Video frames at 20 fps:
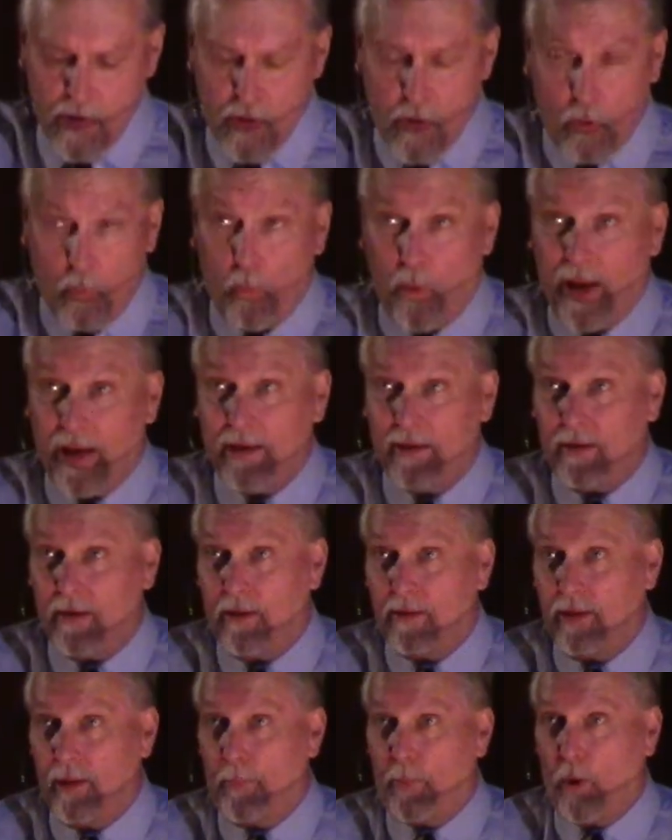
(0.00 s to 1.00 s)
When
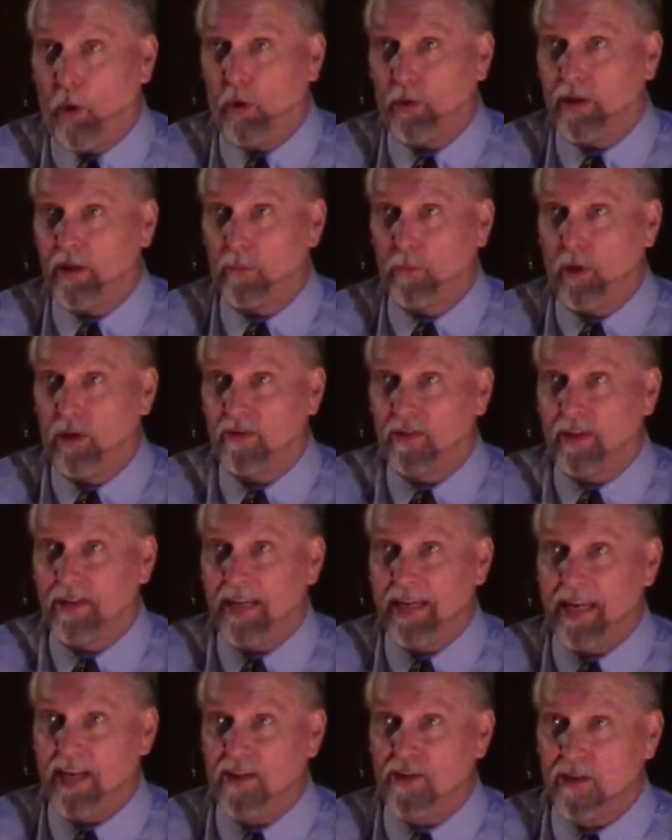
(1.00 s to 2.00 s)
Napoleon was in
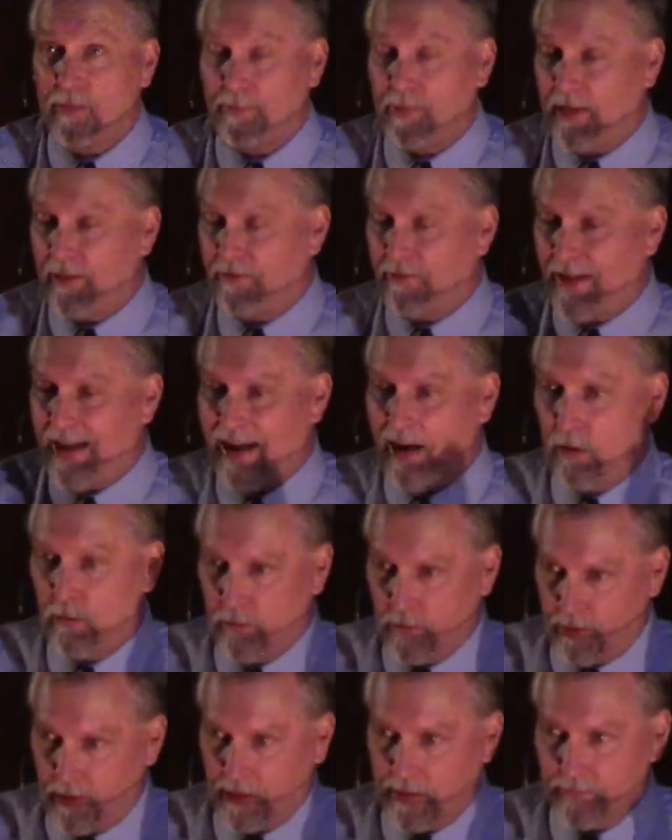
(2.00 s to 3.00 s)
Egypt, he
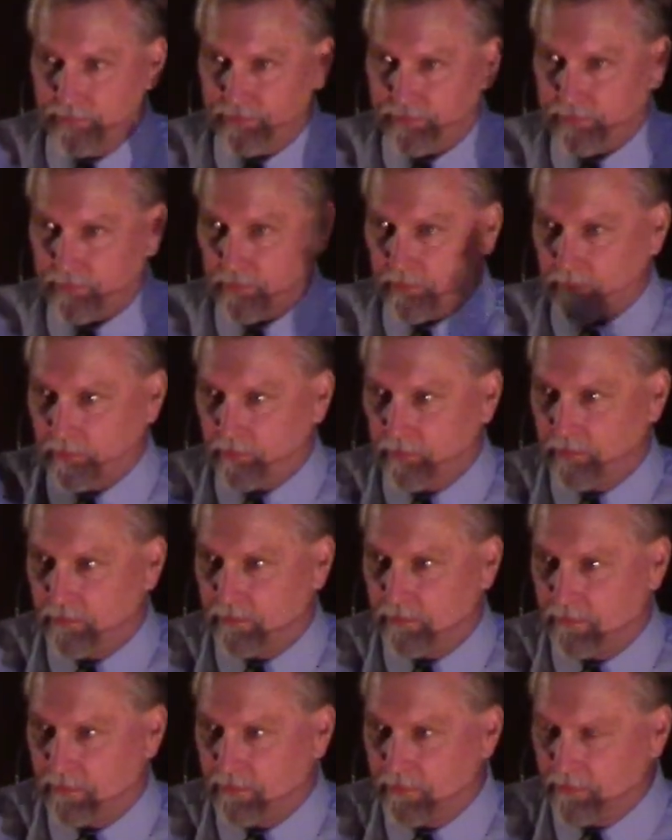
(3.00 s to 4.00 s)
found
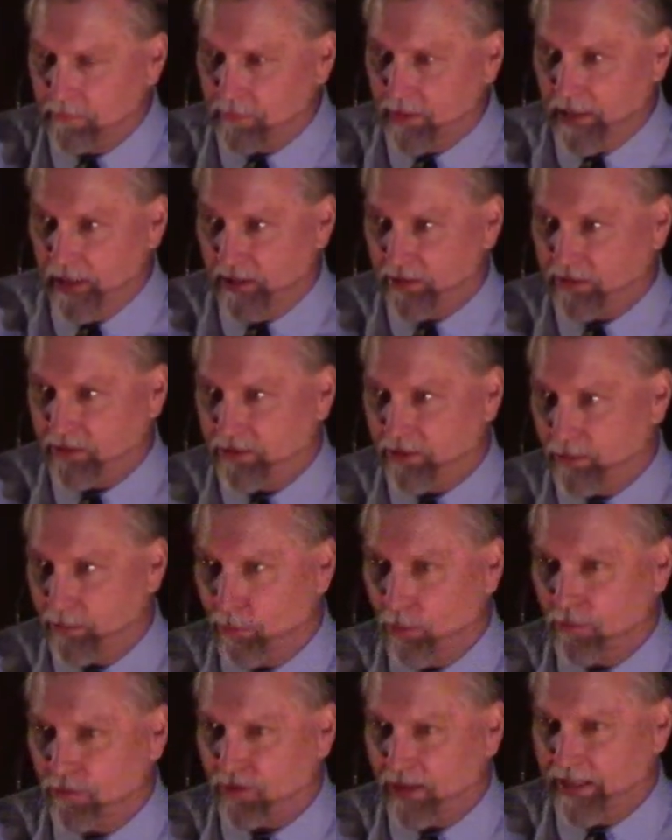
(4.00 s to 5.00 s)
the
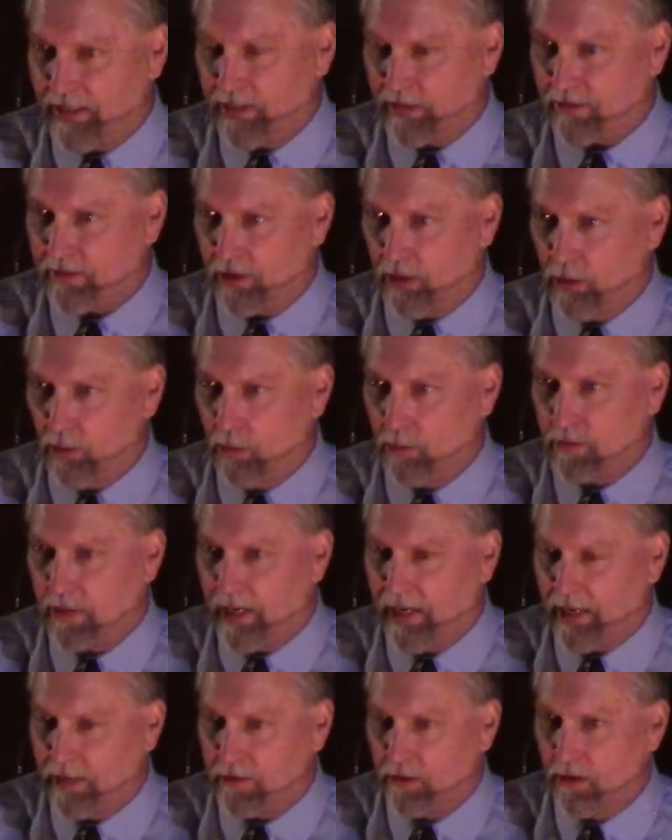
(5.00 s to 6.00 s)
Rosetta Stone,
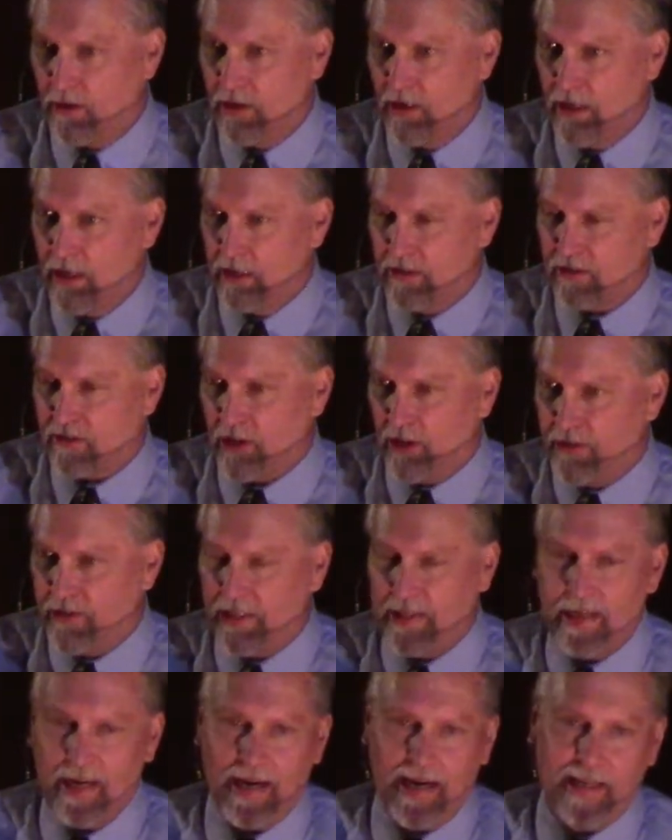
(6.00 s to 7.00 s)
and
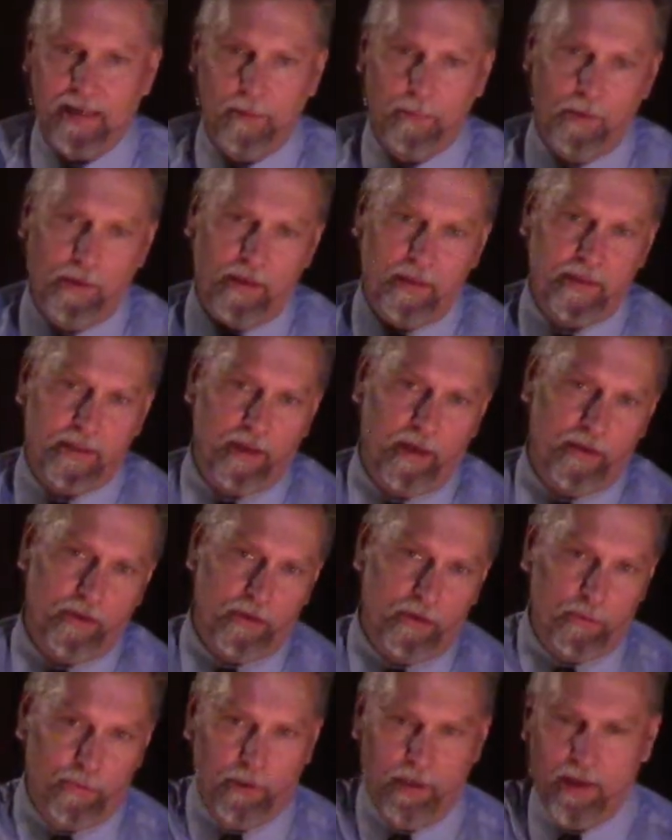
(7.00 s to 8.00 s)
Sunday night I'm going to tell
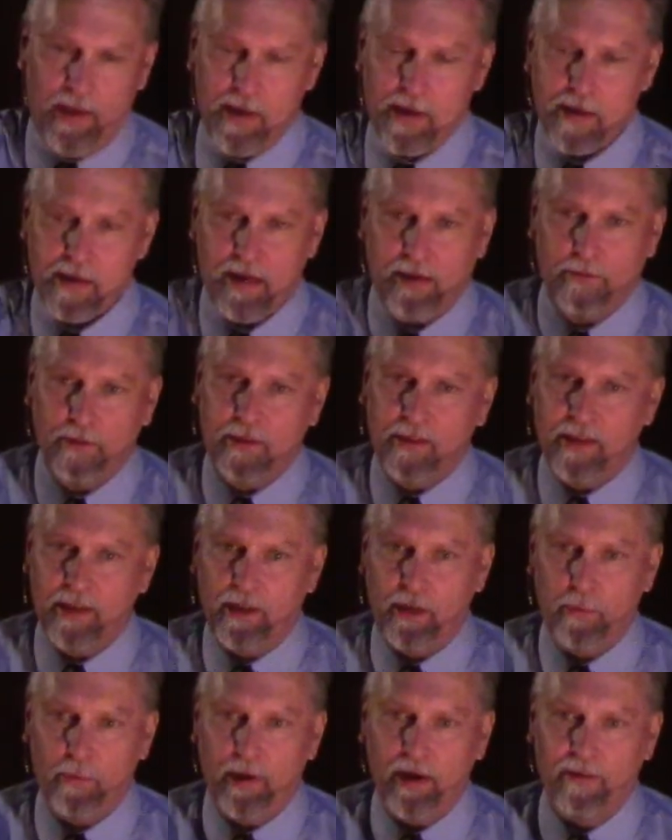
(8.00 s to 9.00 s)
you
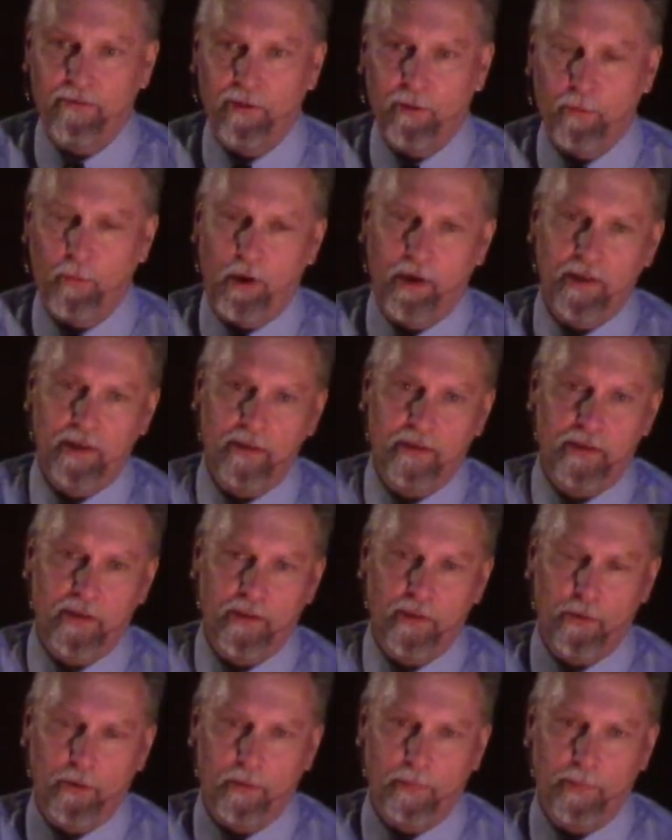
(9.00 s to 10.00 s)
everything you ever wanted to
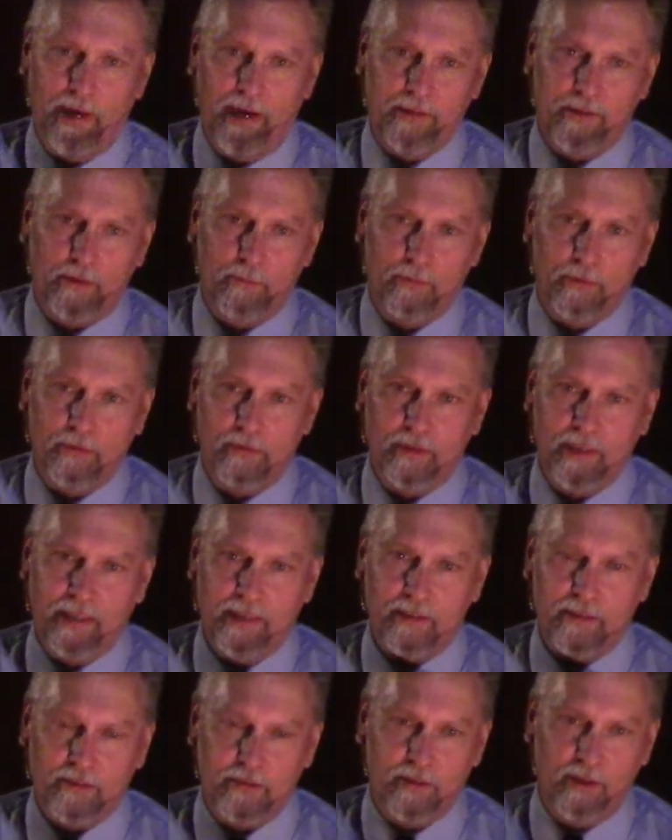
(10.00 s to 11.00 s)
know about the
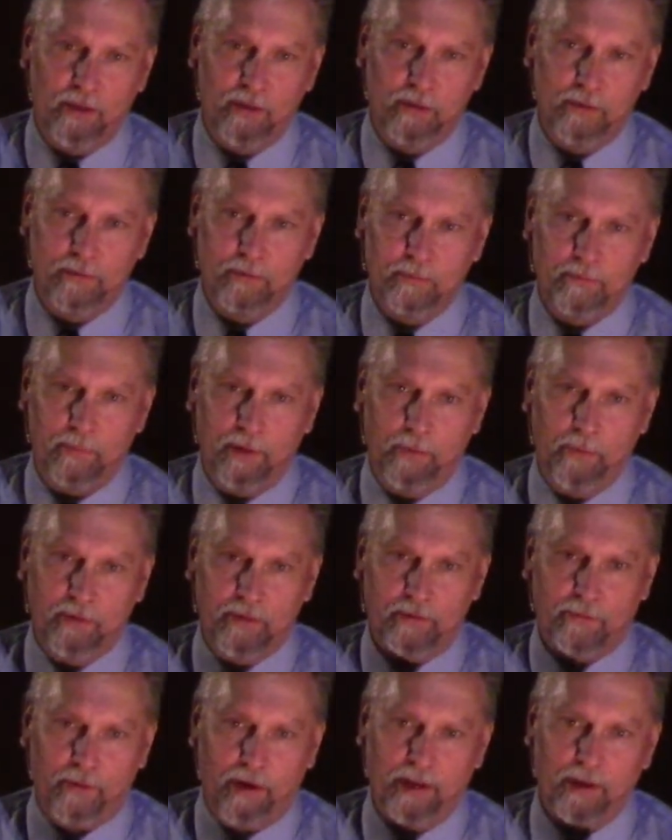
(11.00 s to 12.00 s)
Rosetta Stone, but
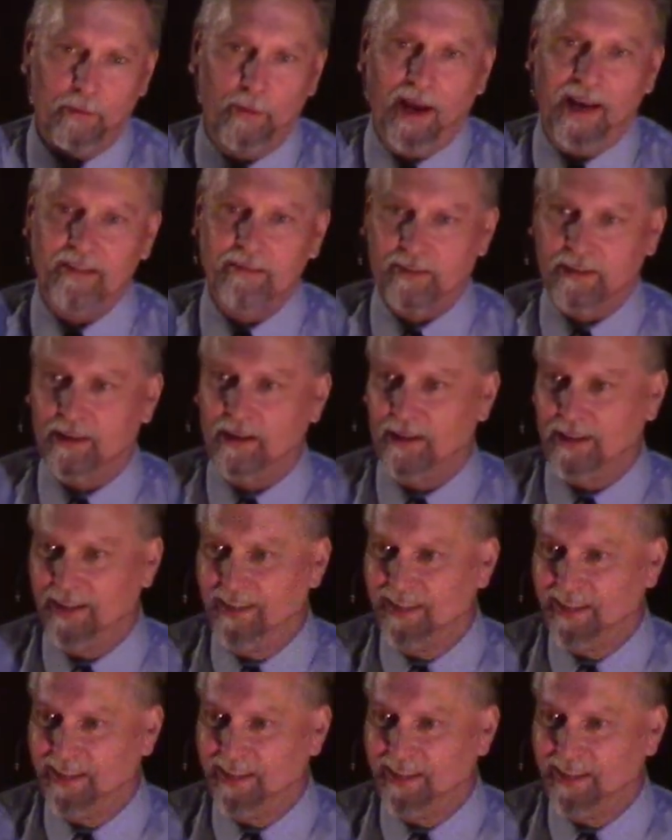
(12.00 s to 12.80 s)
was afraid to ask.